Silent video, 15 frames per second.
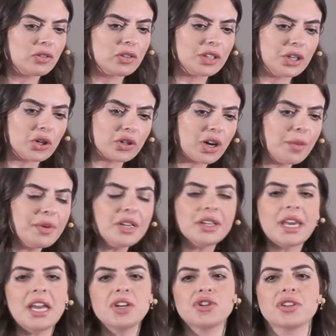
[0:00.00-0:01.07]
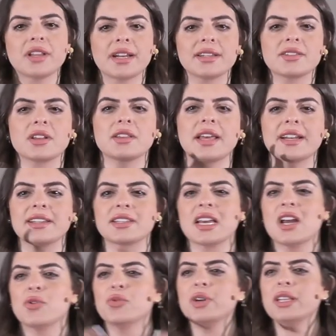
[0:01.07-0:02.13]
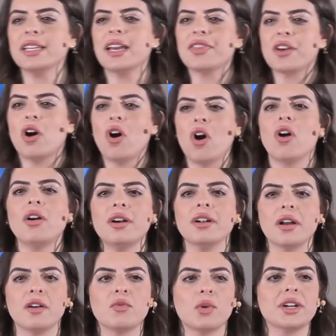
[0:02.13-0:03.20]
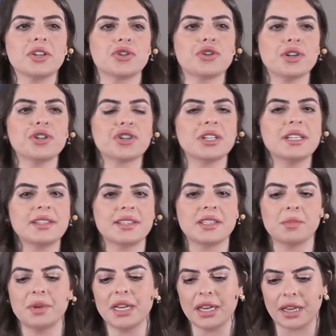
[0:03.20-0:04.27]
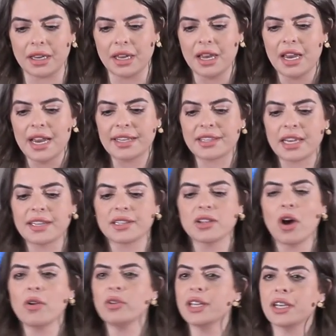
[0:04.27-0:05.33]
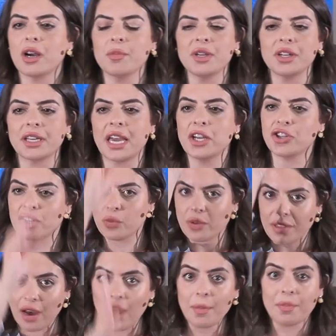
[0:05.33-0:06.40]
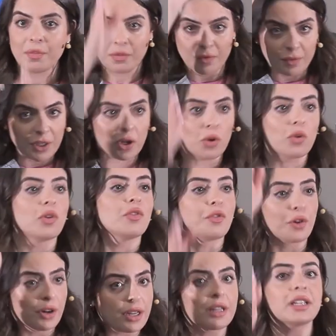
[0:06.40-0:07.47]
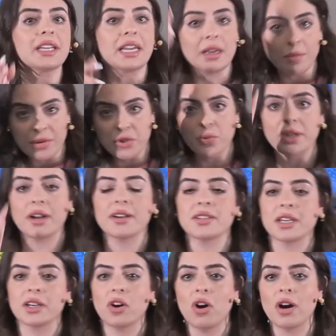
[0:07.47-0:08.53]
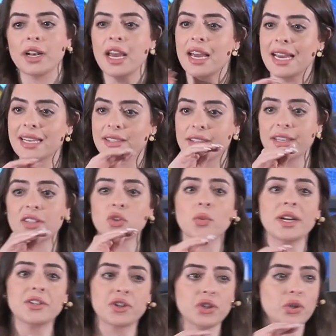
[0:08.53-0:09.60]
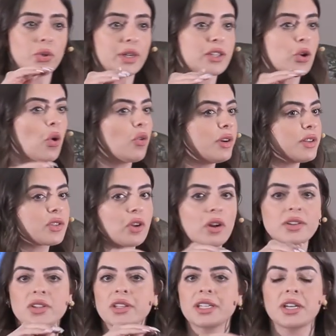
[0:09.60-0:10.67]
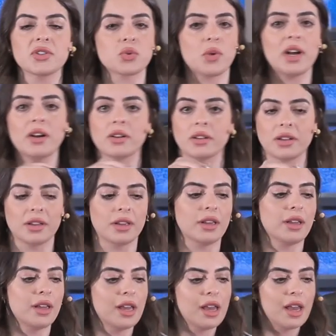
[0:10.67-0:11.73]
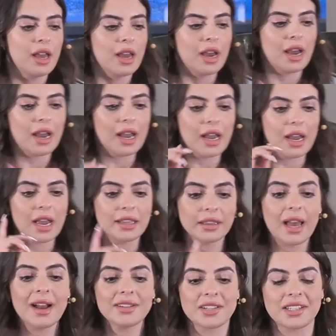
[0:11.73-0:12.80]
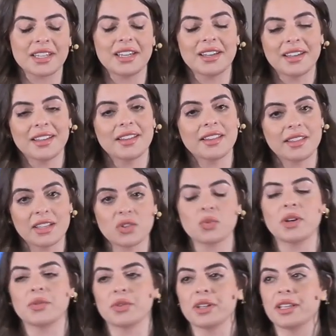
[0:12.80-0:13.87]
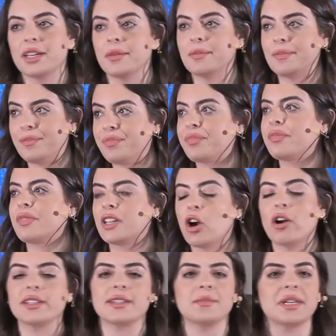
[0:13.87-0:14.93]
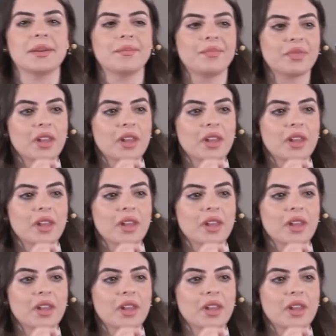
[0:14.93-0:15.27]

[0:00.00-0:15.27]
you know, communication that is, that is really at the heart of what a church needs to be. It's, it's not only communication with up, you know, vertically between us and God, it's this way too, it's horizontally as well. And lastly, this one really got to me